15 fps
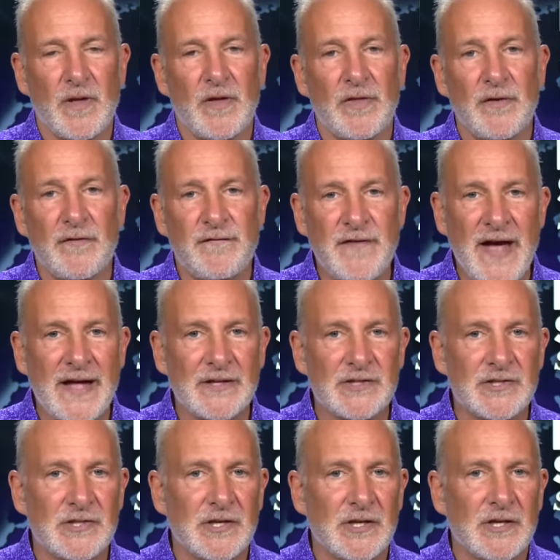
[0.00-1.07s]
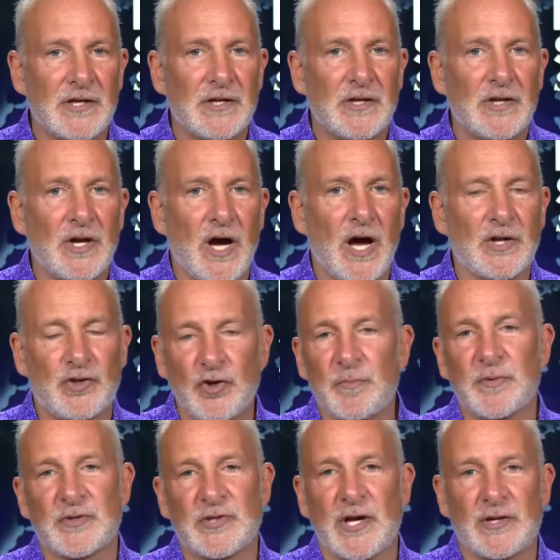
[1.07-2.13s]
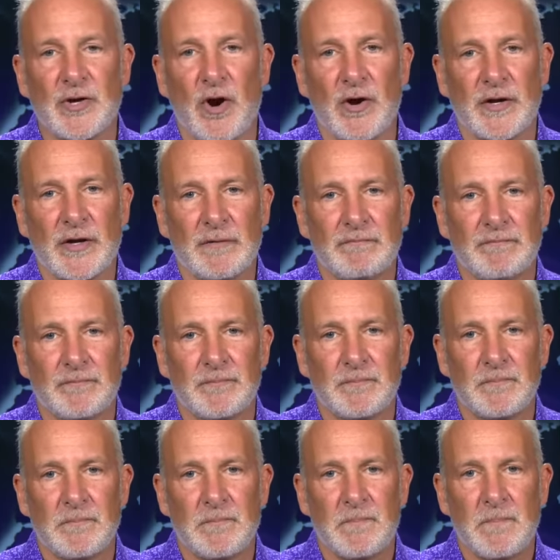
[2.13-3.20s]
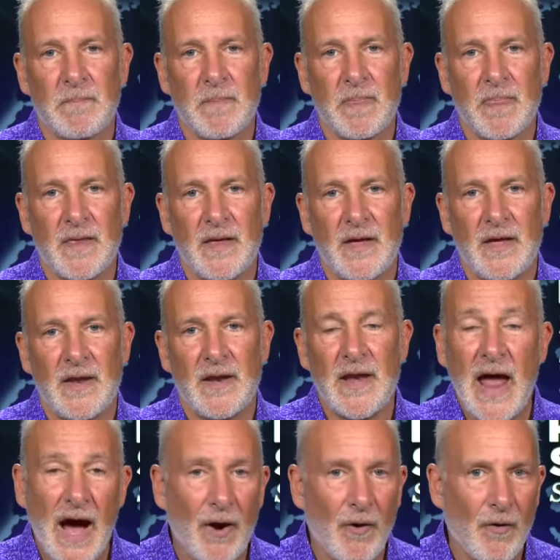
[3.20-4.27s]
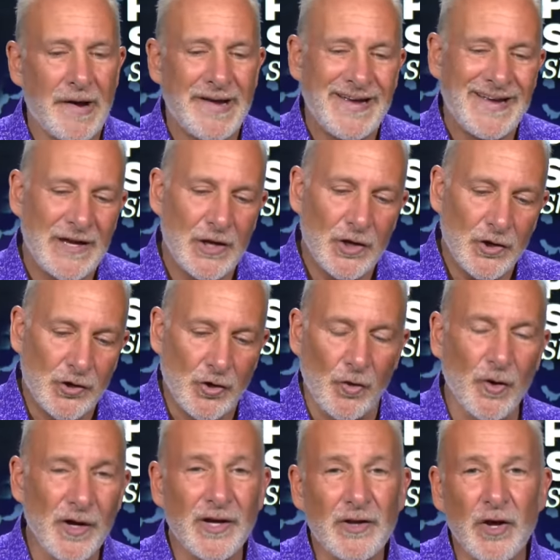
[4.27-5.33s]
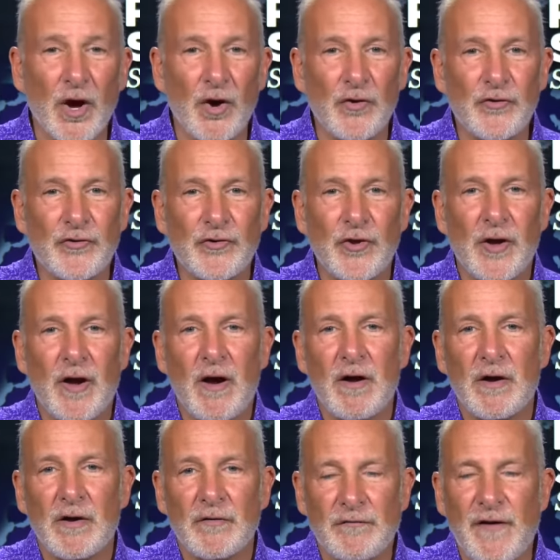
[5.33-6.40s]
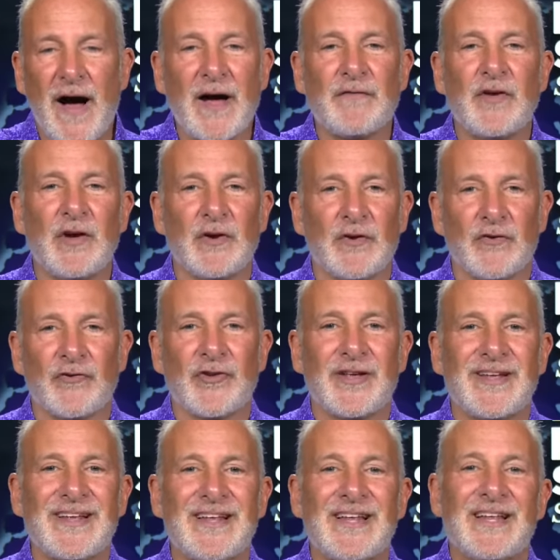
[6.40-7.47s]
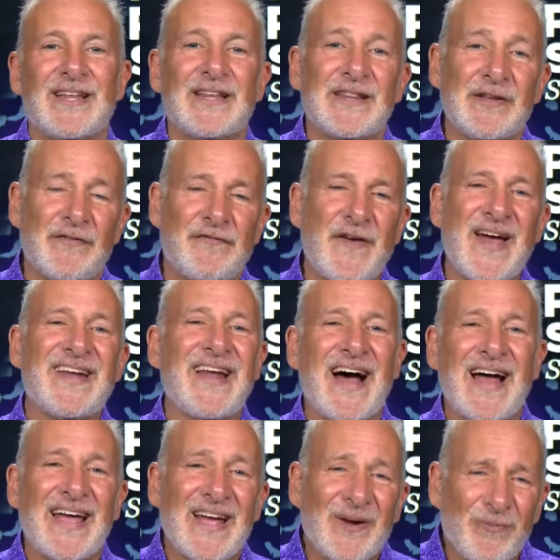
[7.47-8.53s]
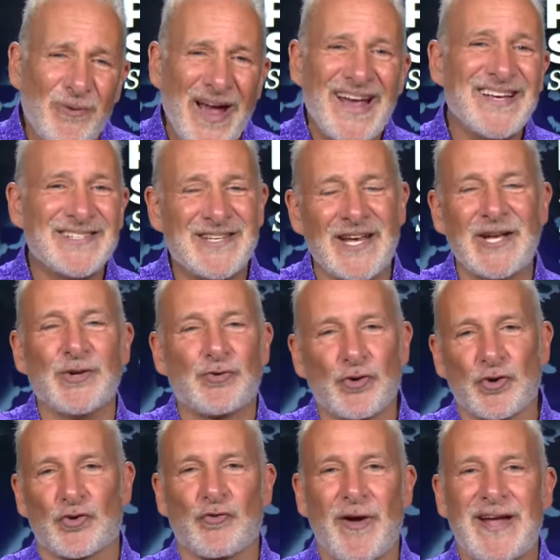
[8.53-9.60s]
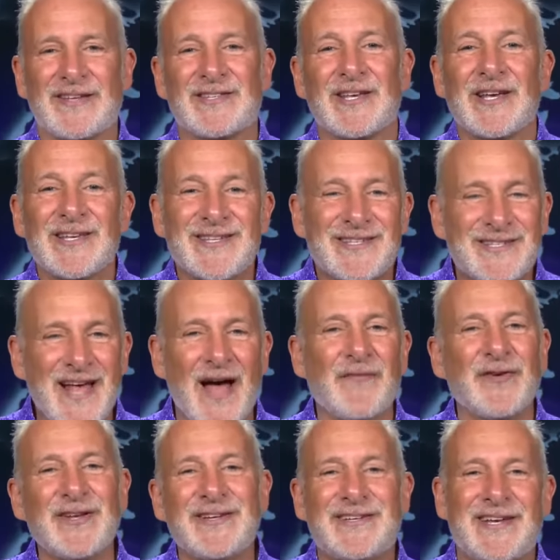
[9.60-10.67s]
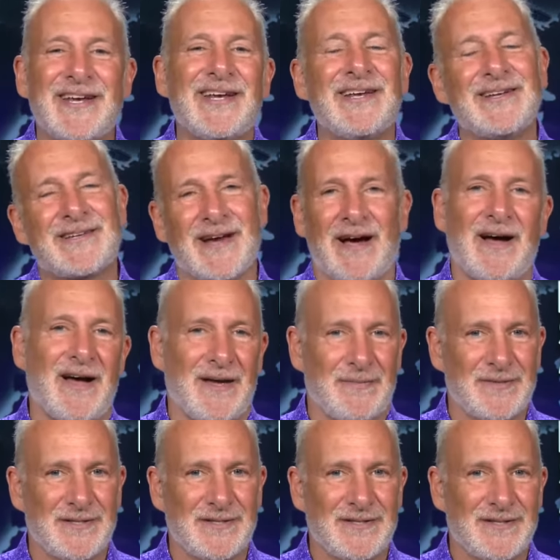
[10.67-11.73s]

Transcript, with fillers: the Fed's uh, 2% target. Now, during those five years, the Fed raised interest rates 17 times,